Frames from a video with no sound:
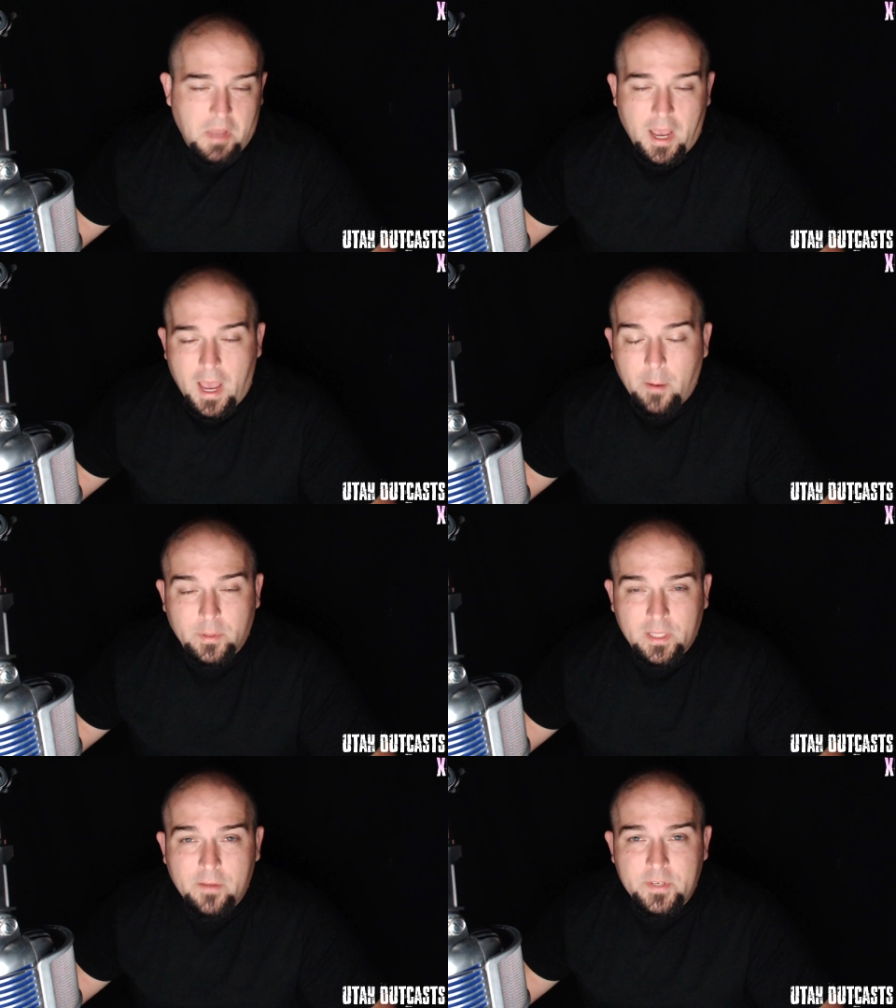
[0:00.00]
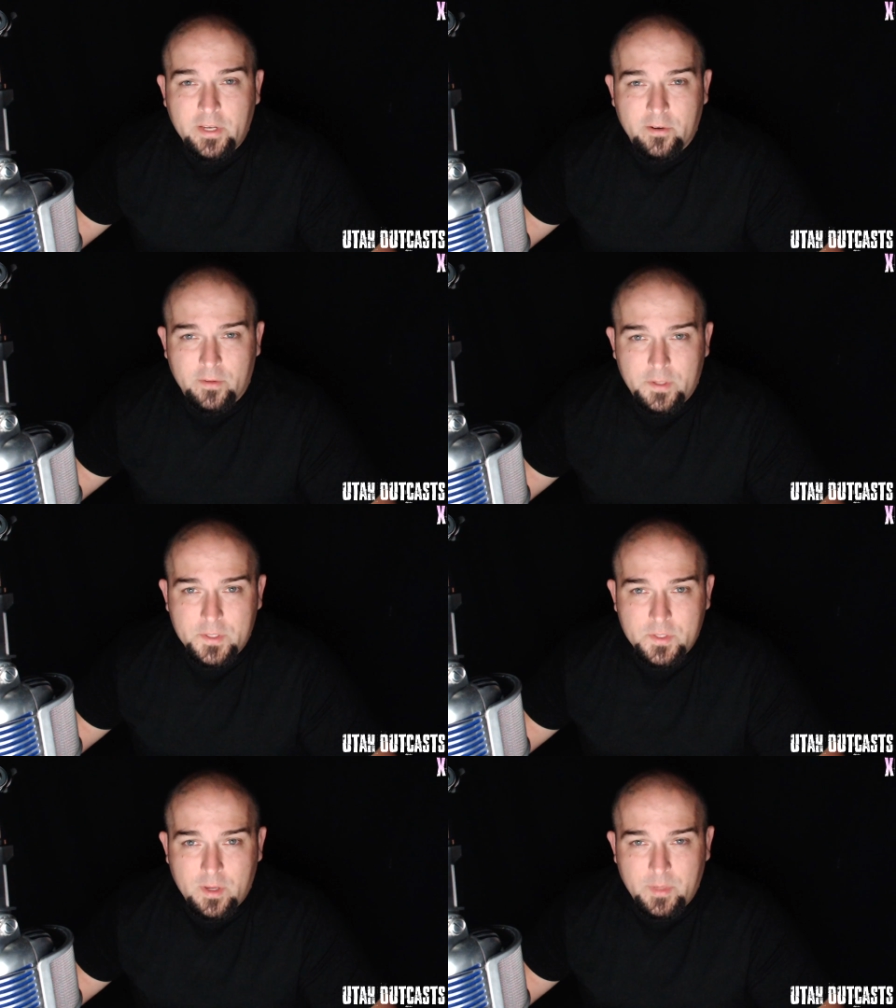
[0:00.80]
I would love to hear
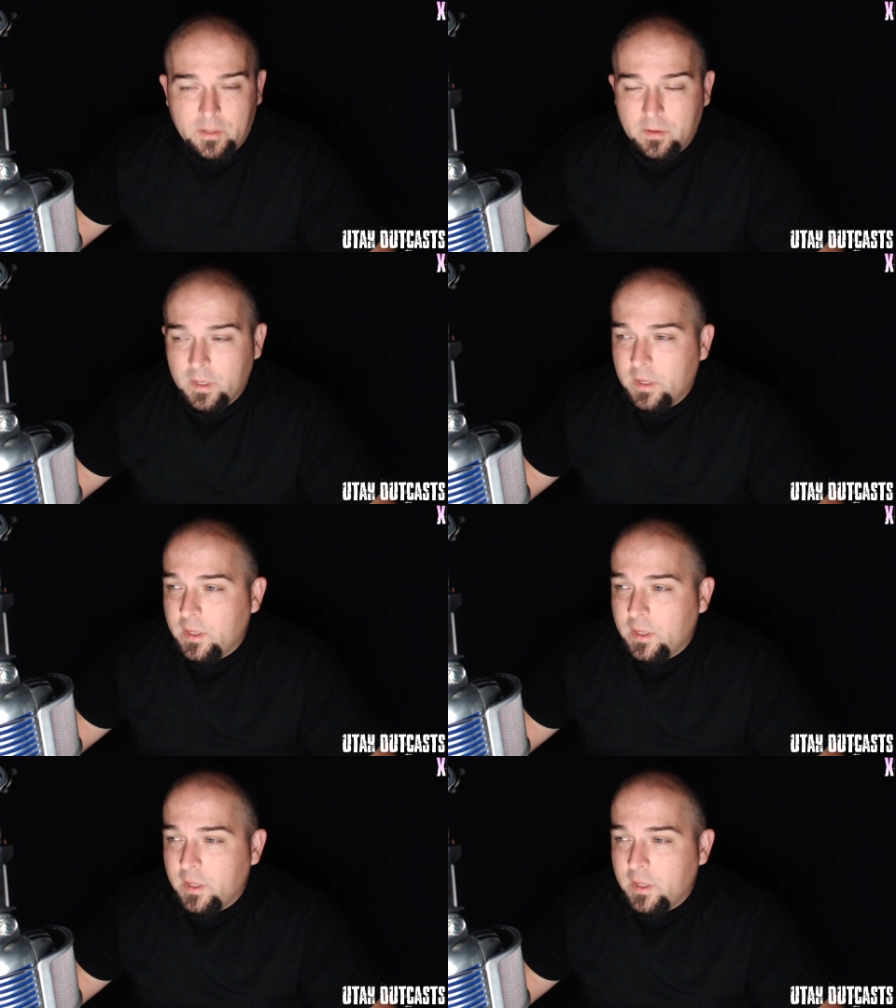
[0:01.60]
this. I mean,